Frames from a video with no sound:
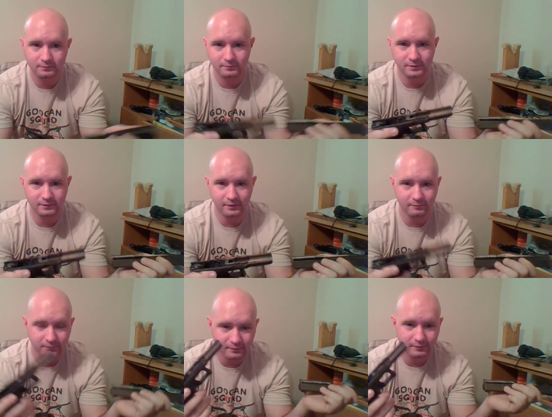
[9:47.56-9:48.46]
because
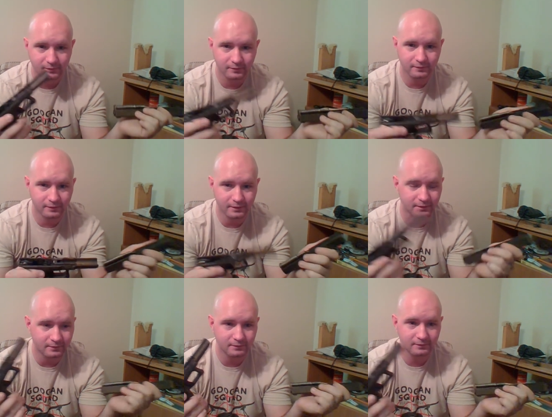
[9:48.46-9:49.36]
I'm
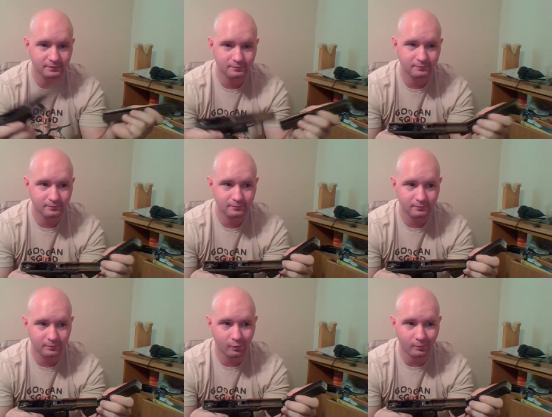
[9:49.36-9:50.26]
fucking
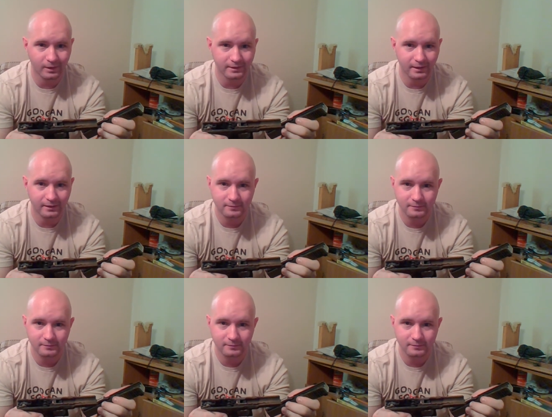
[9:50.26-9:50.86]
poor white guy.